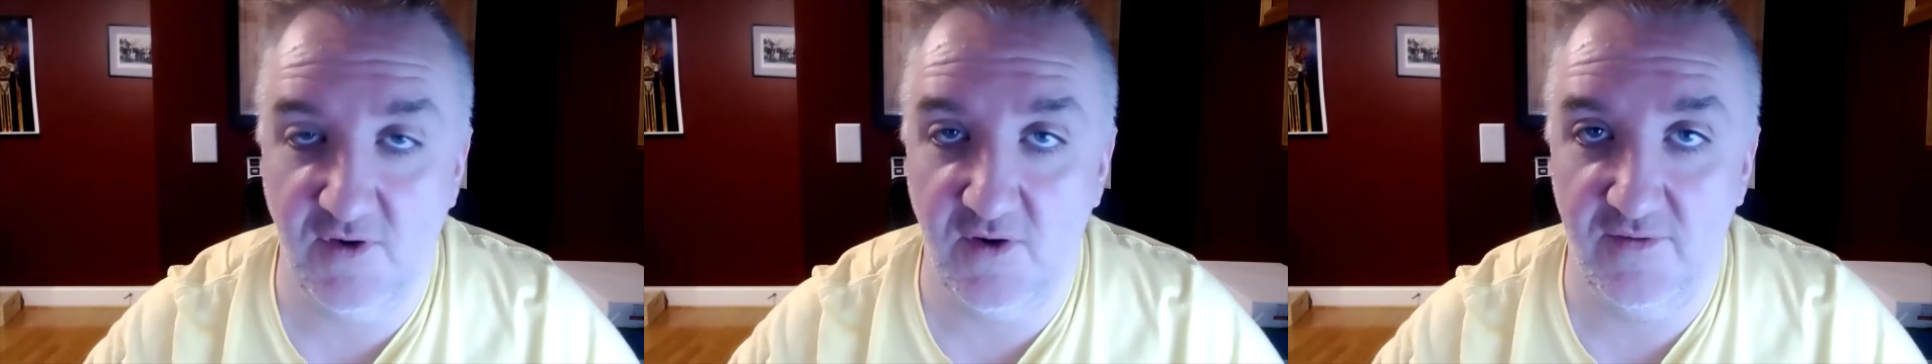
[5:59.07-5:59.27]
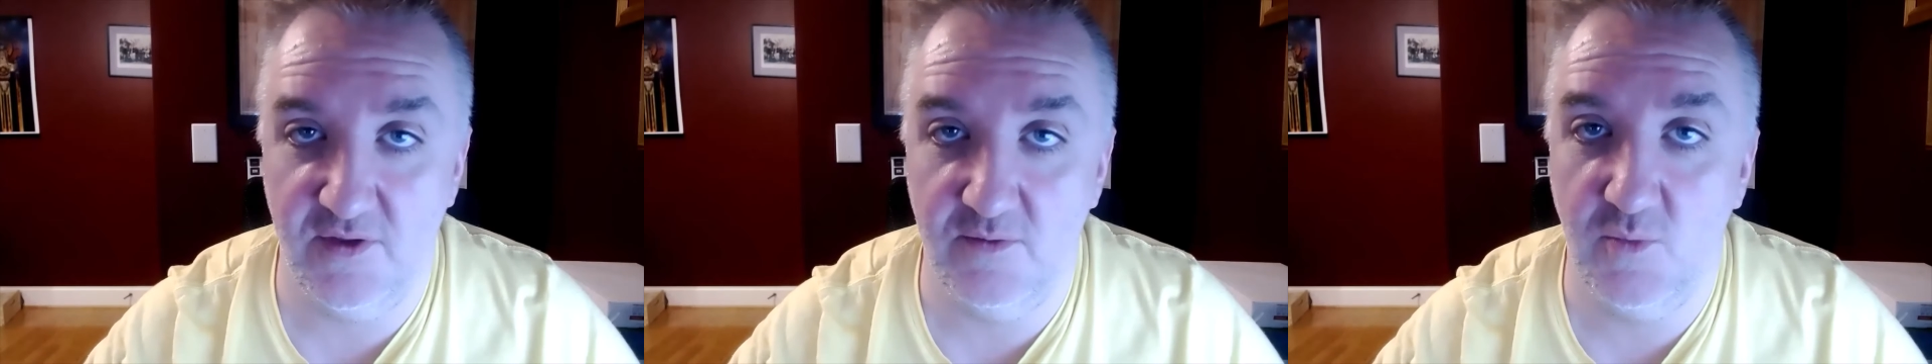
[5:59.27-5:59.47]

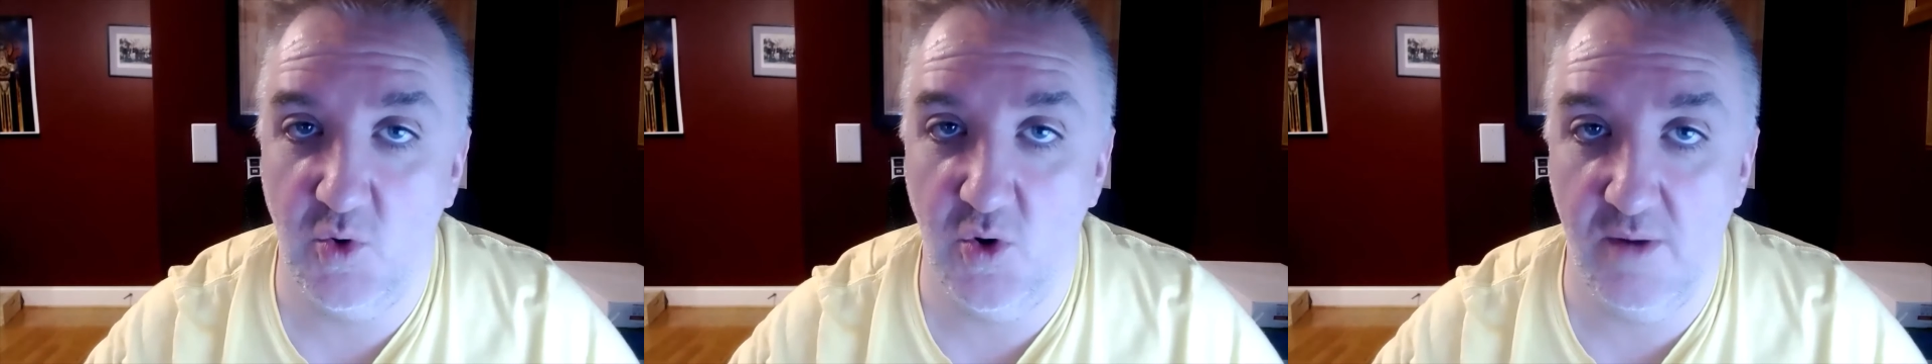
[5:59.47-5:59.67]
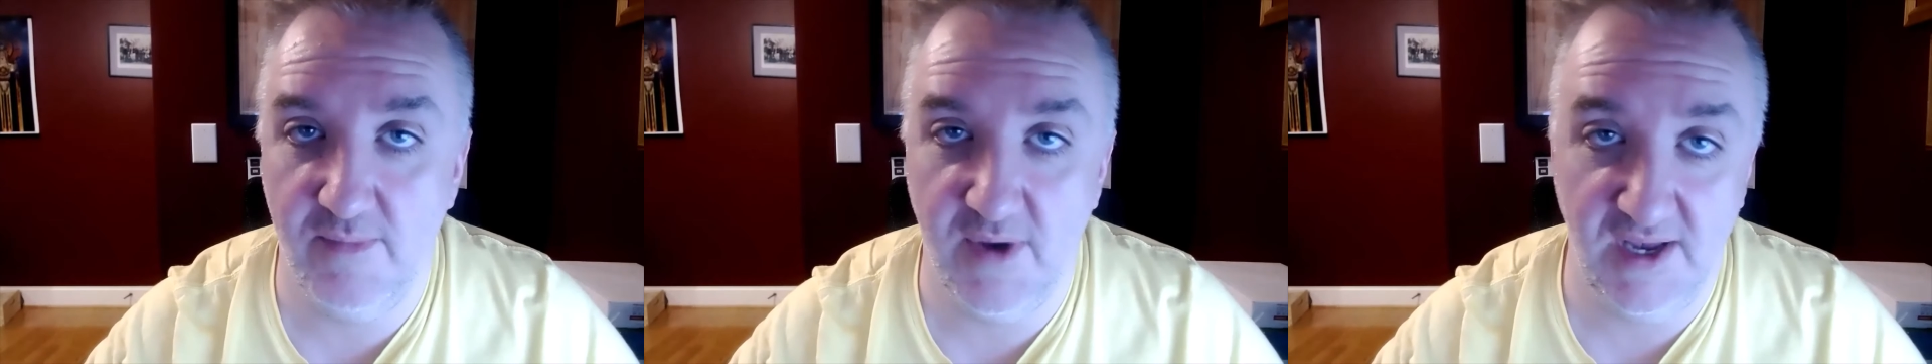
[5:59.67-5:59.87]
of them
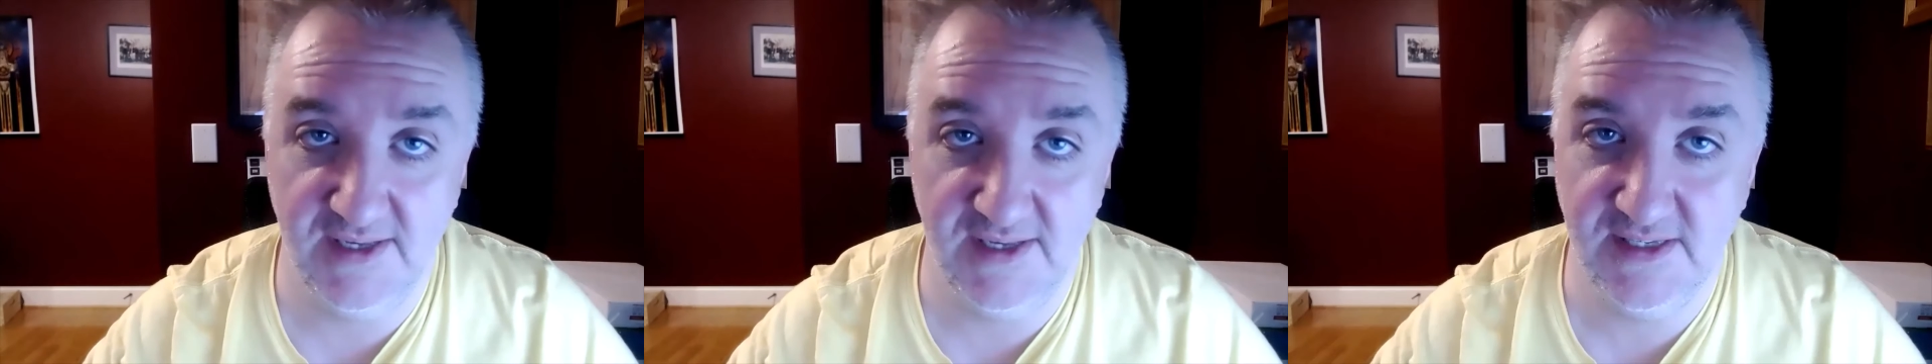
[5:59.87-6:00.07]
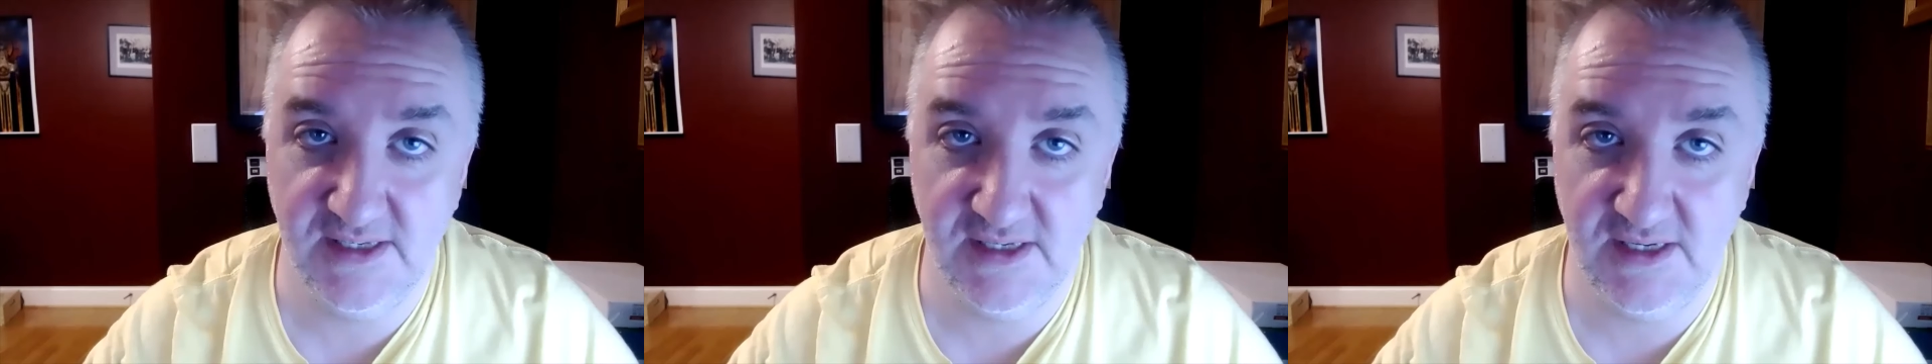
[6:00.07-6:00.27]
were a
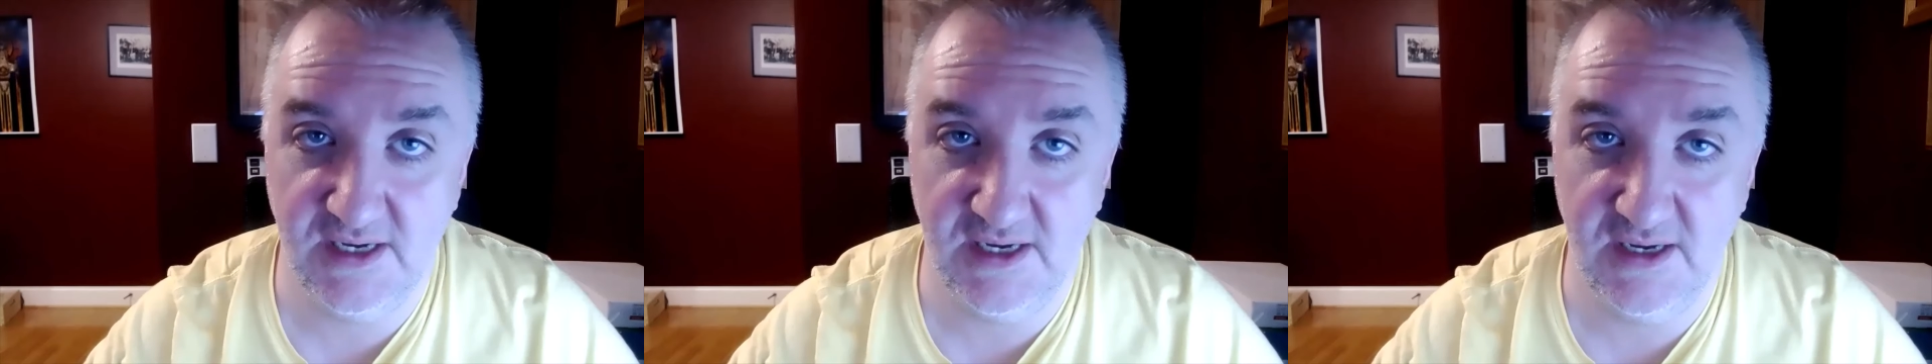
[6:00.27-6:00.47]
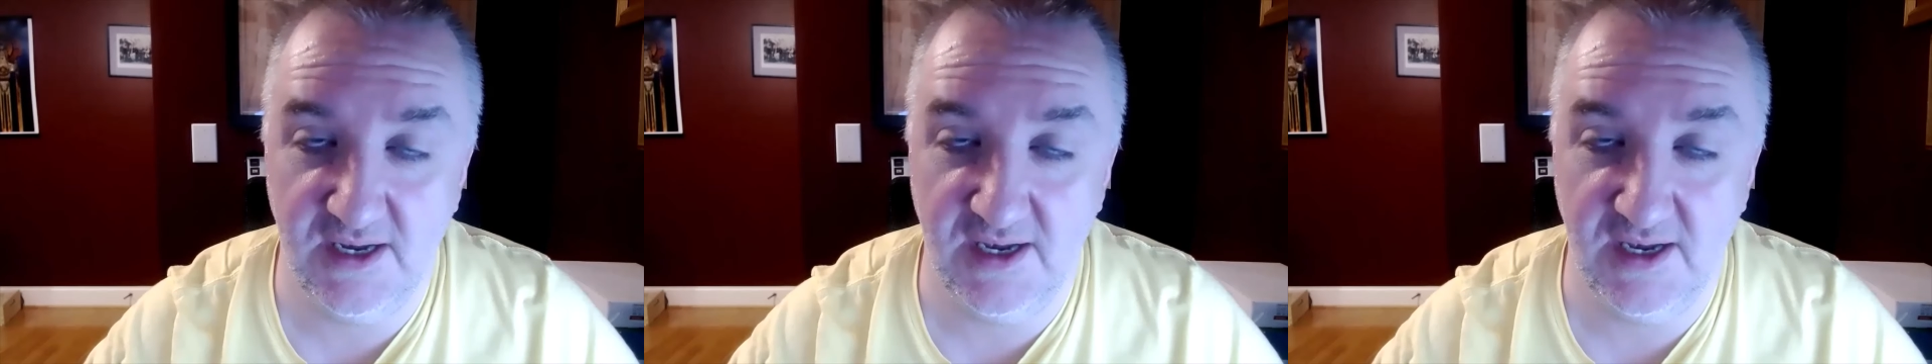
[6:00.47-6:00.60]
bust.